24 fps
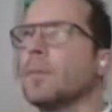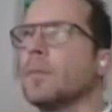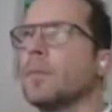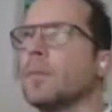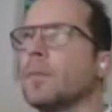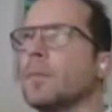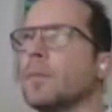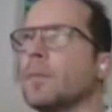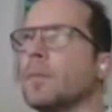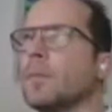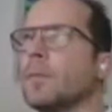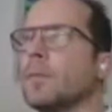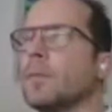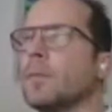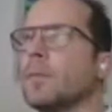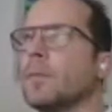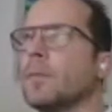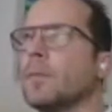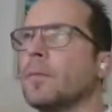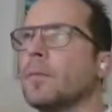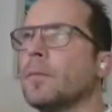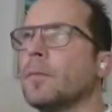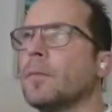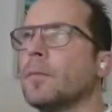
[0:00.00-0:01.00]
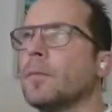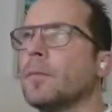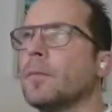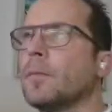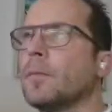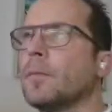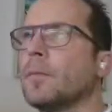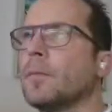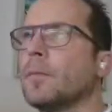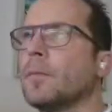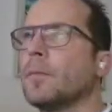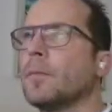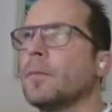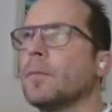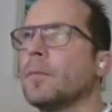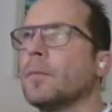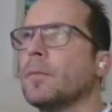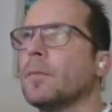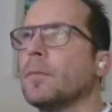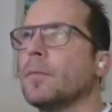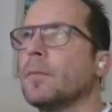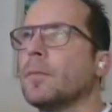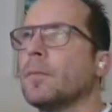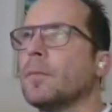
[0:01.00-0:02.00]

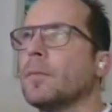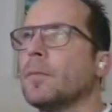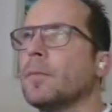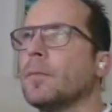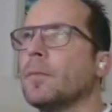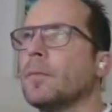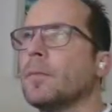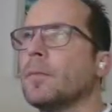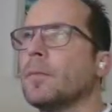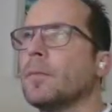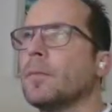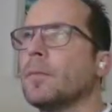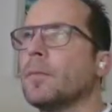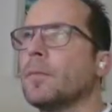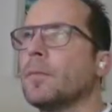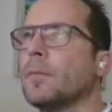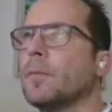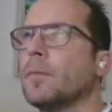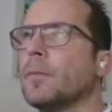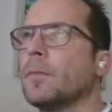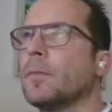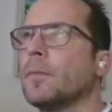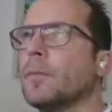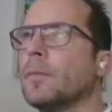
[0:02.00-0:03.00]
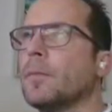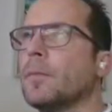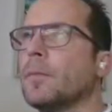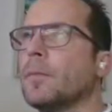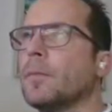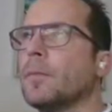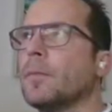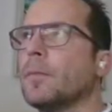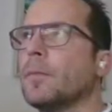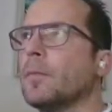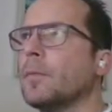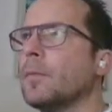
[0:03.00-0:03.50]
No words are spoken by the person on screen.